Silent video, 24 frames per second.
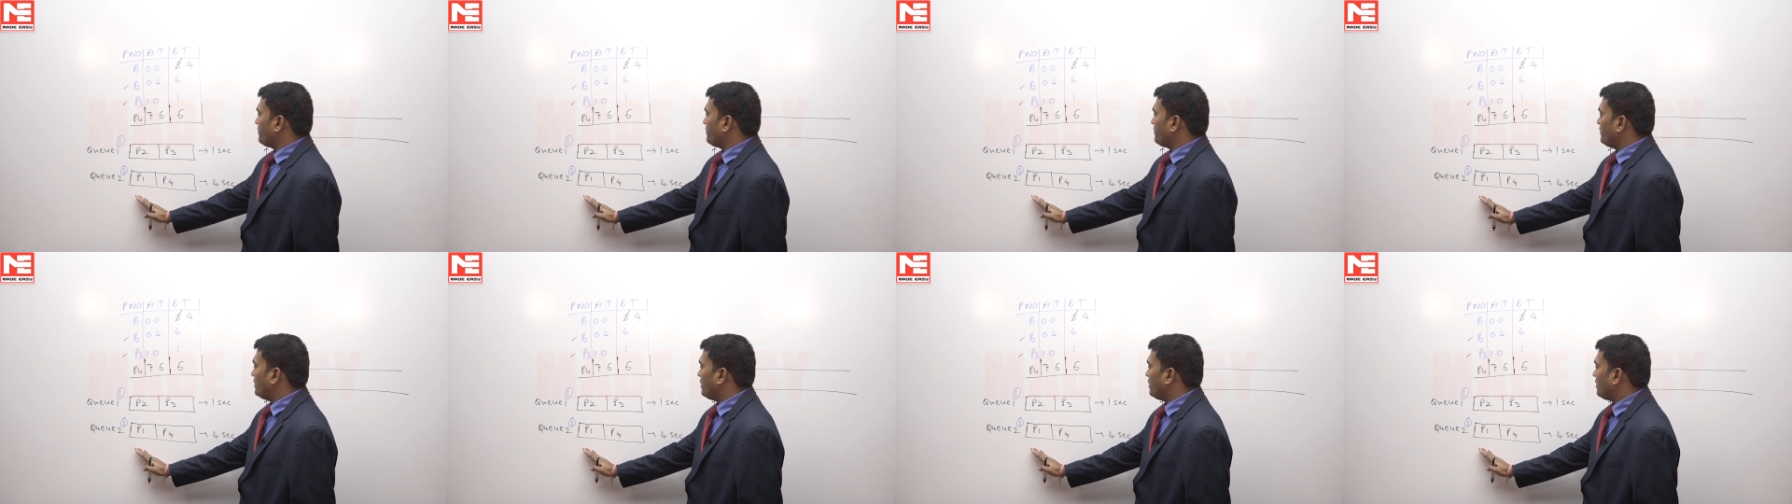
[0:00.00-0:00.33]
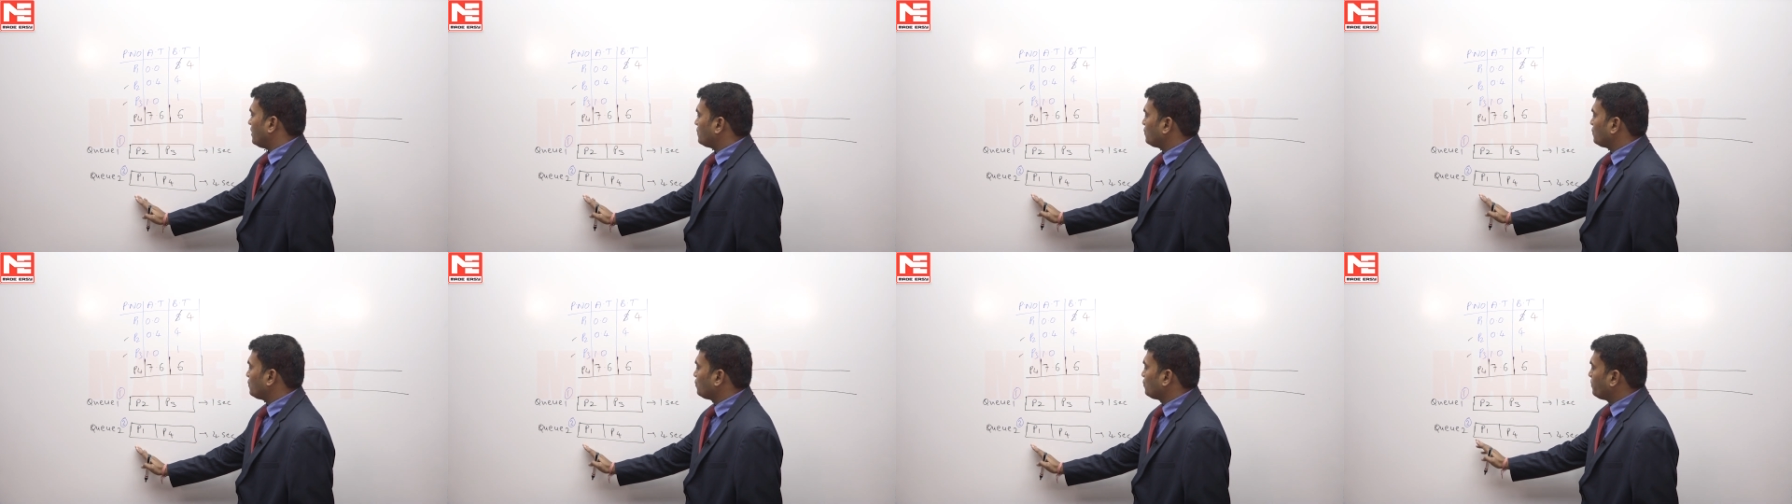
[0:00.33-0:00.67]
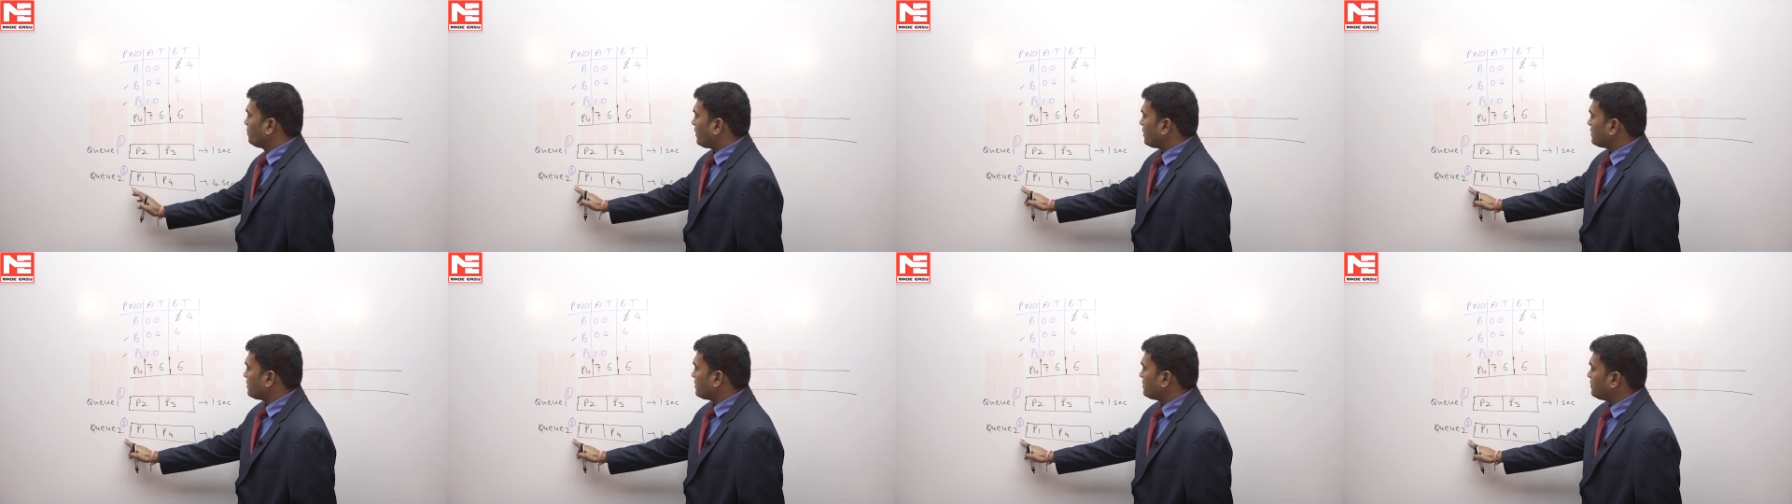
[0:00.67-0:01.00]
from the uh, two
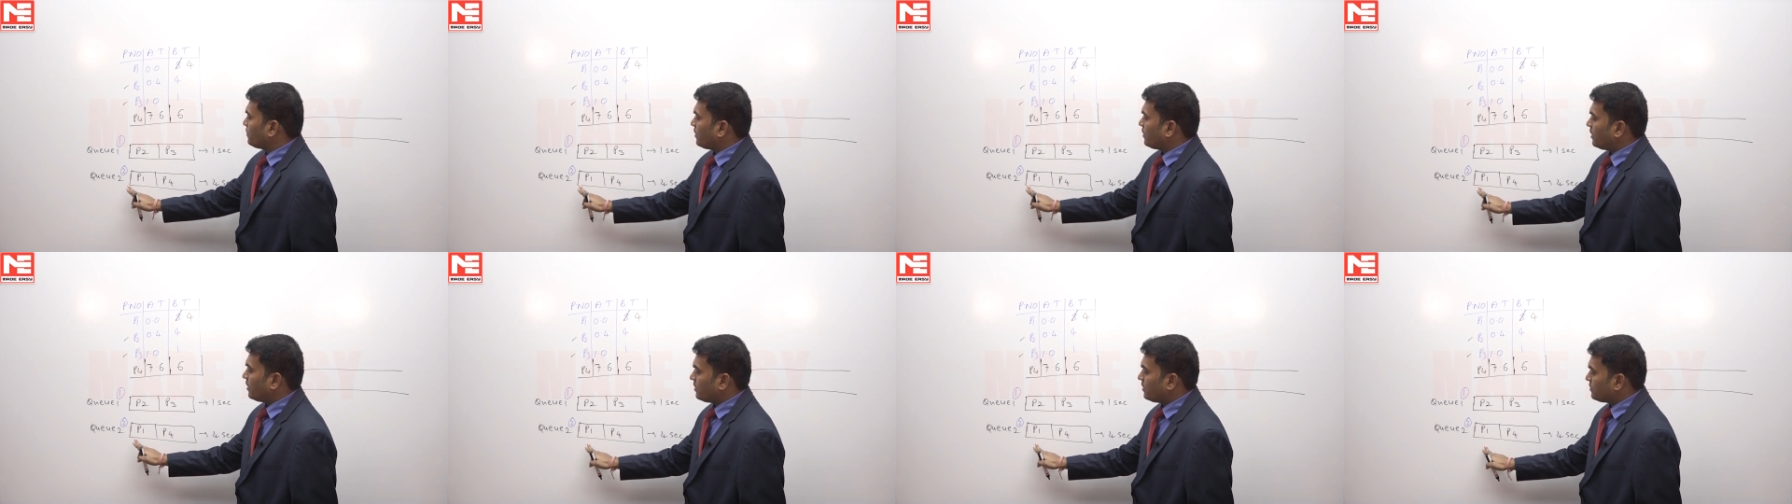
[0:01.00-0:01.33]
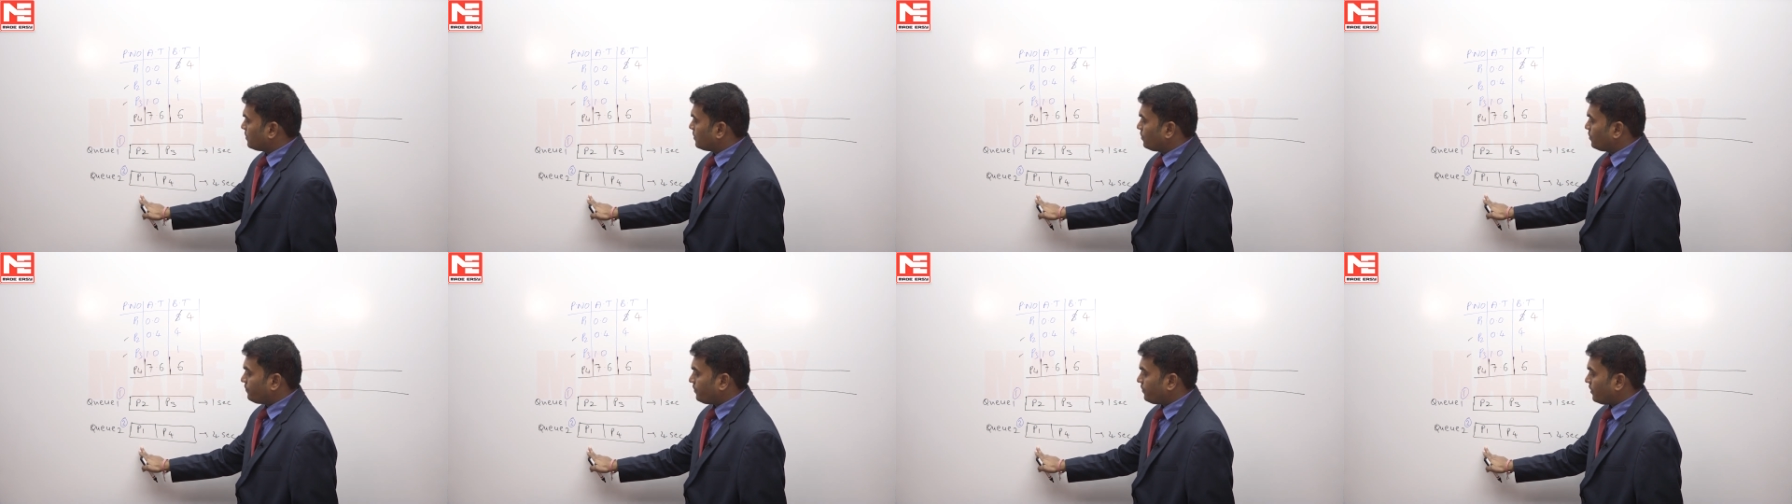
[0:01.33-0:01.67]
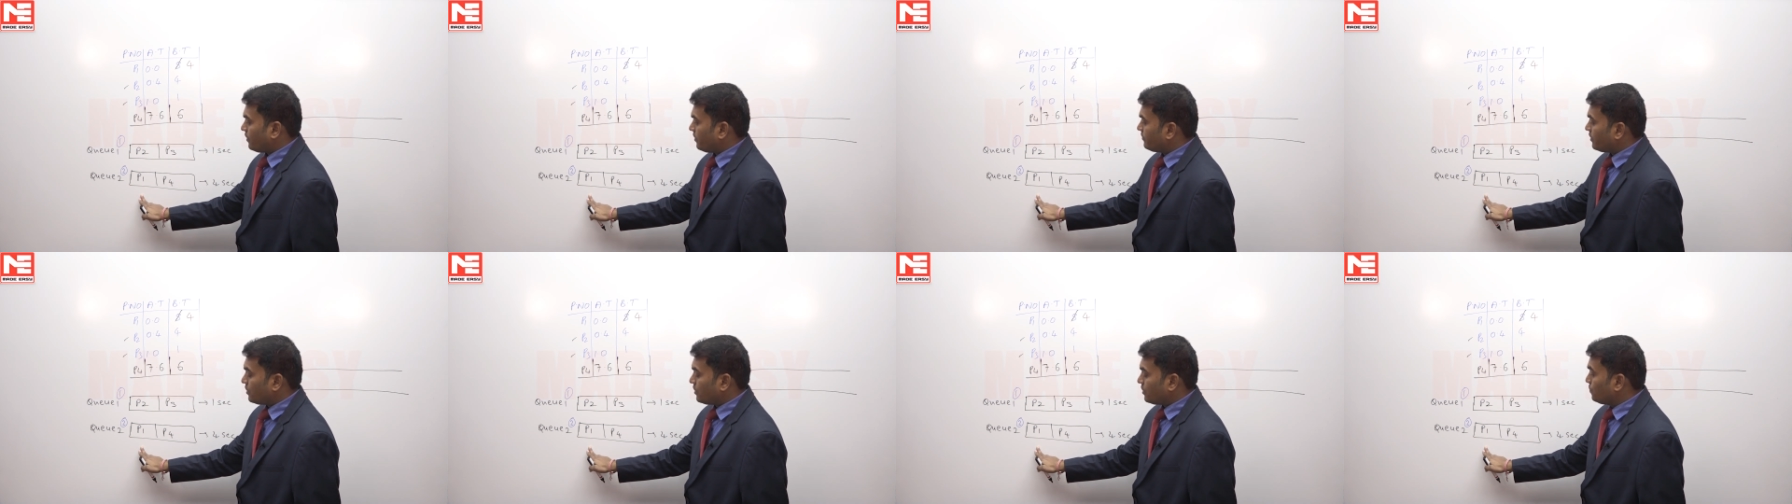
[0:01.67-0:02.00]
process you can execute
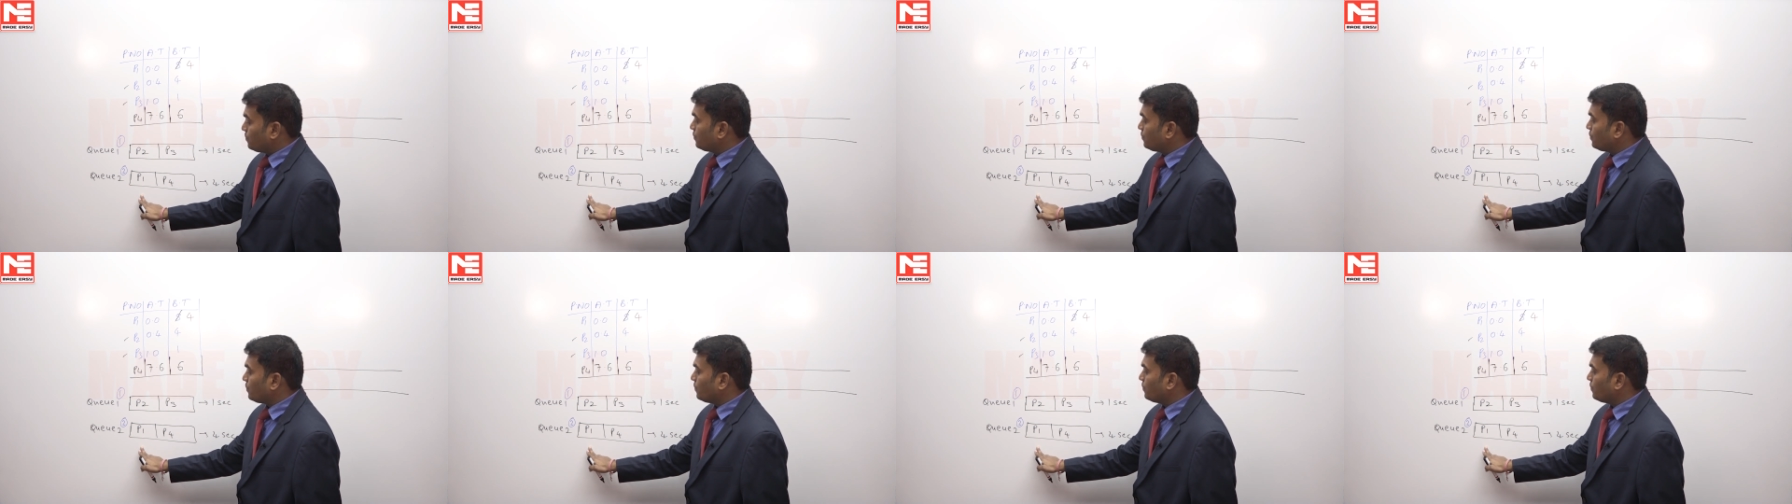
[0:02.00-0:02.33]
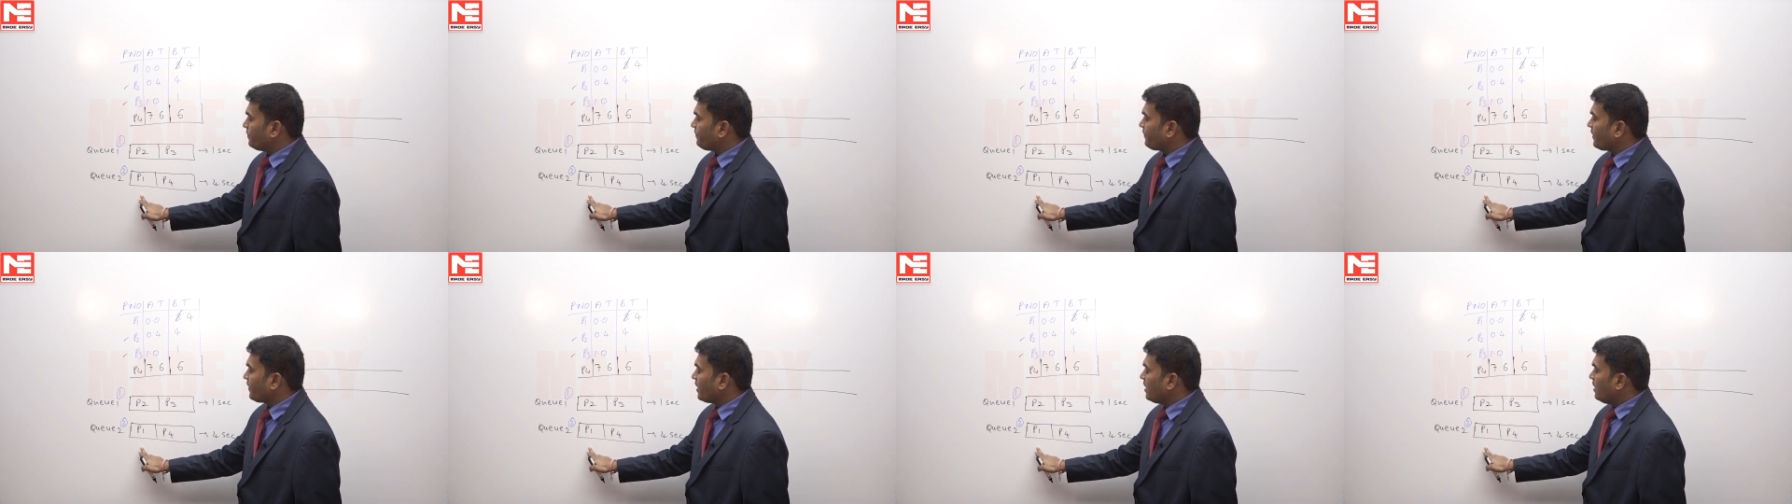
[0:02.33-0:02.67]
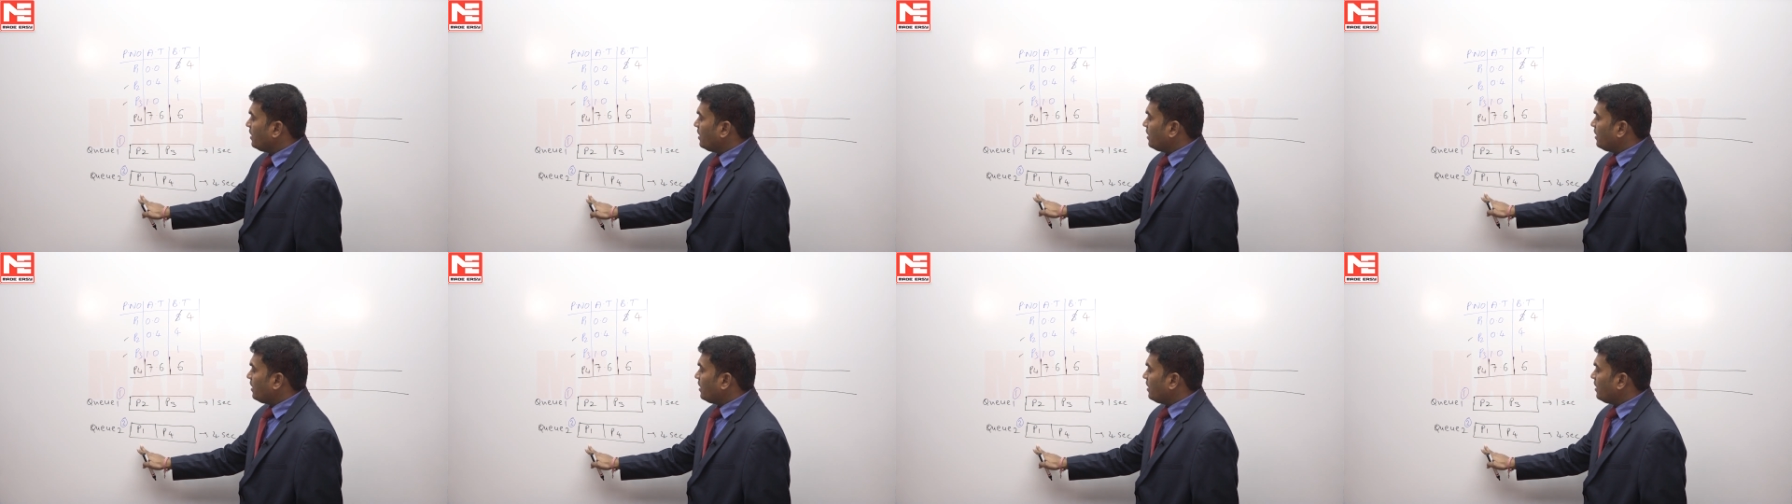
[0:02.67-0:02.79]
from the Q2